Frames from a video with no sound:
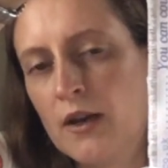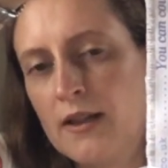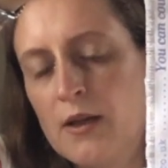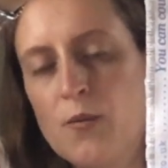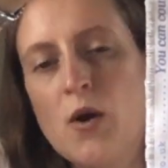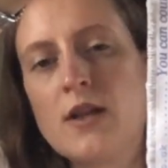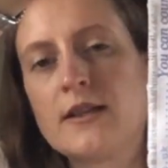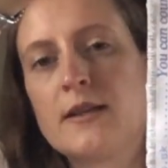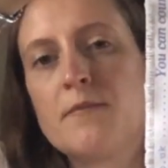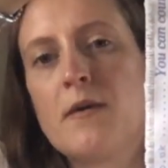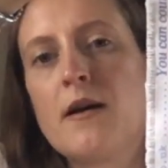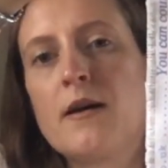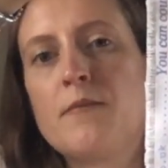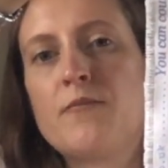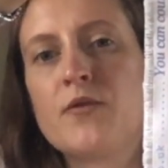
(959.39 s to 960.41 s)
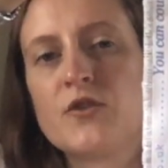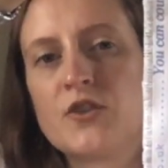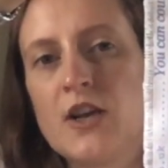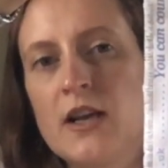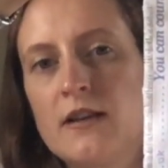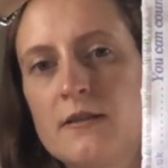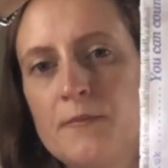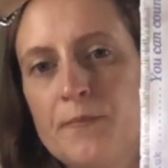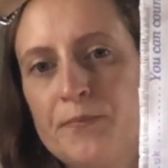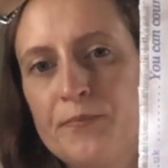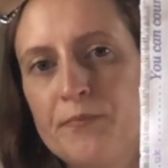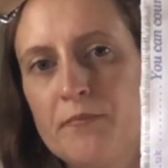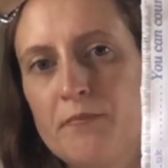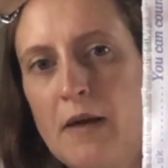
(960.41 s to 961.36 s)
they weren't in my project
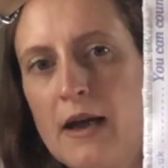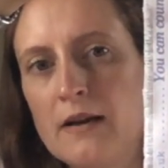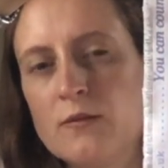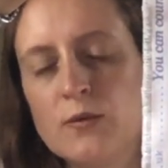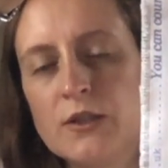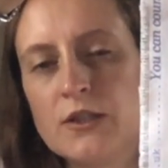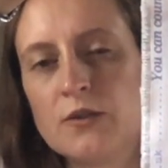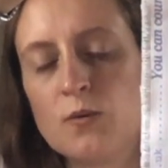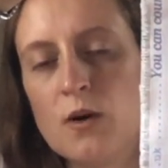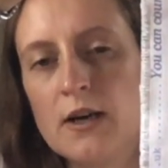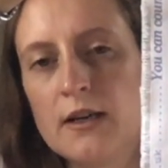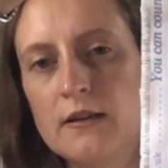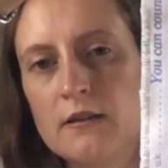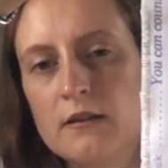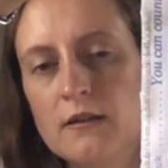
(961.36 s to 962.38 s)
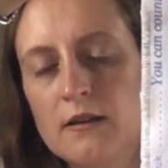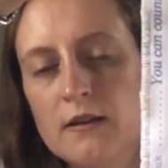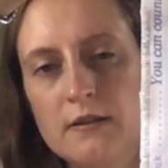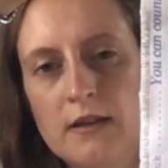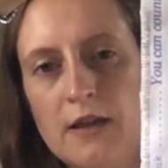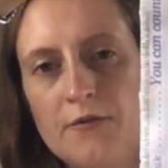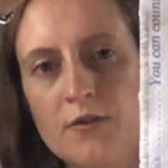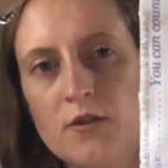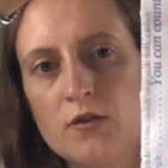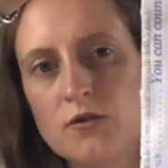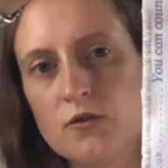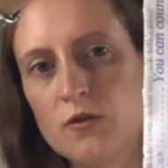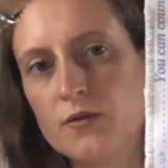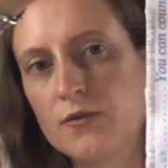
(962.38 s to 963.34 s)
bag, which is why I left
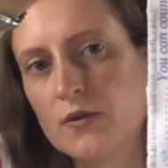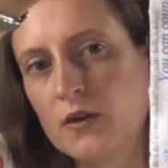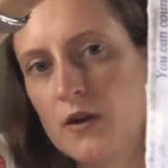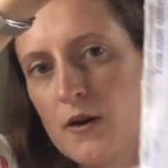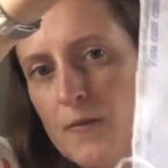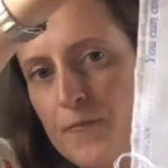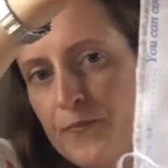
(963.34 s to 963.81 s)
off.